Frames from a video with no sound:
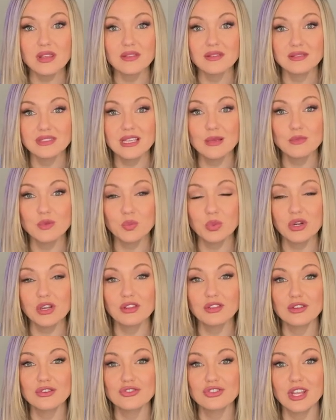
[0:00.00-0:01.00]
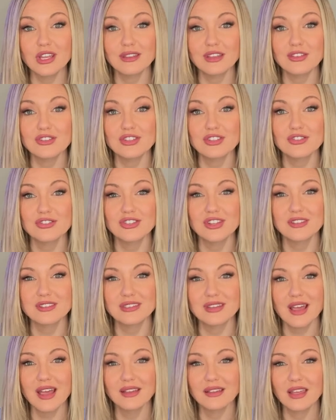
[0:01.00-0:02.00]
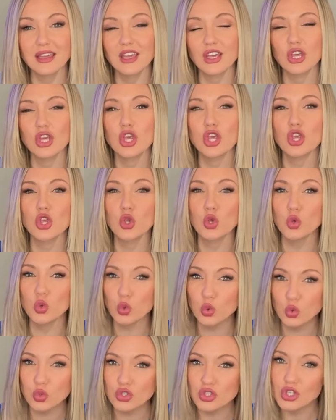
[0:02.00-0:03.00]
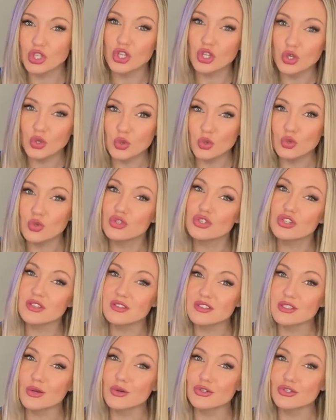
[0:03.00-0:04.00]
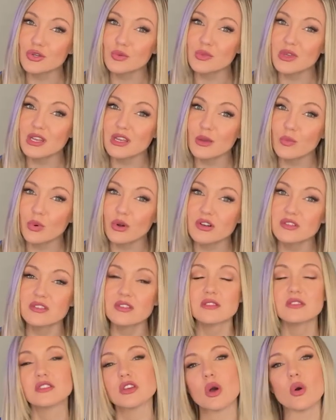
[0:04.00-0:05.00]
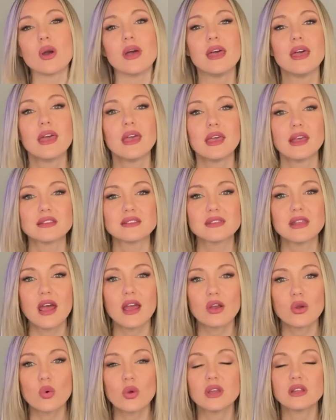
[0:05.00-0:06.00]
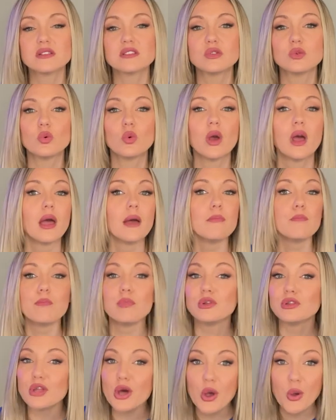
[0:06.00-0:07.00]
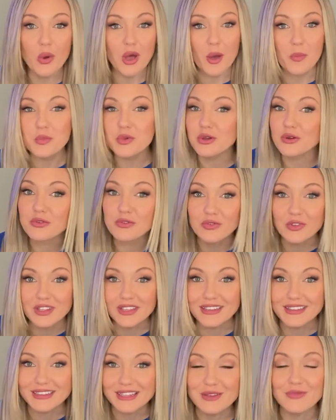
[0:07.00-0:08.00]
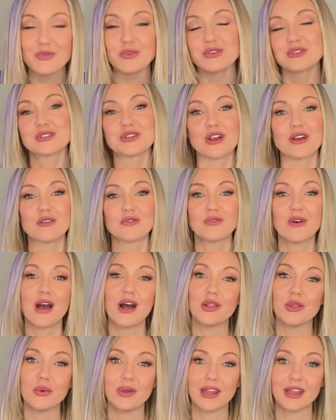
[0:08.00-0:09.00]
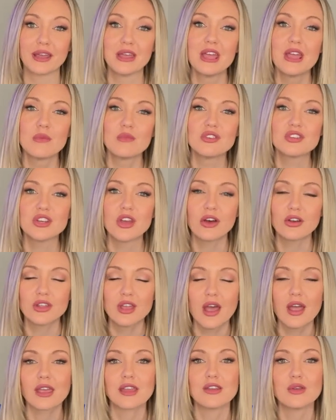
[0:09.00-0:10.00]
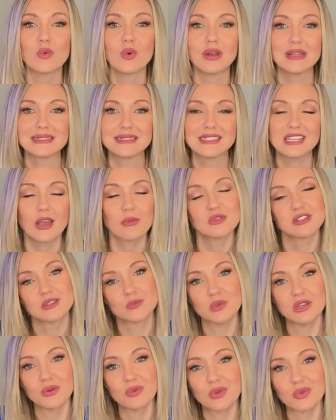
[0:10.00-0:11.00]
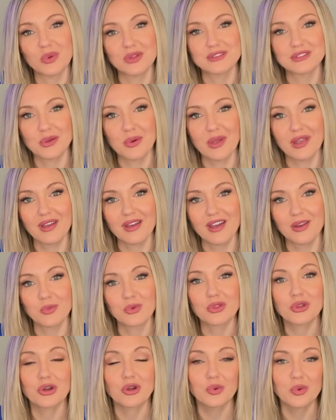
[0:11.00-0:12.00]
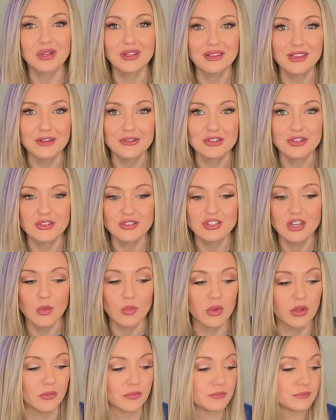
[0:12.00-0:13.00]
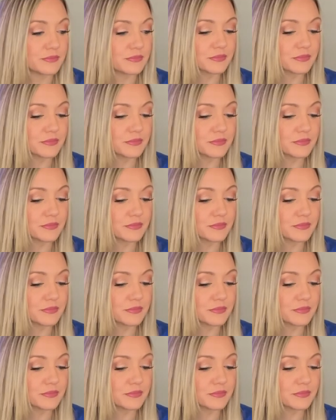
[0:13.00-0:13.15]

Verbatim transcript: seems pretty legit that she's just not like a huge social media person, so it's not going to blow up your feed if you start following Michelle Young and you want to stay up to speed with what's going on with her relationship. And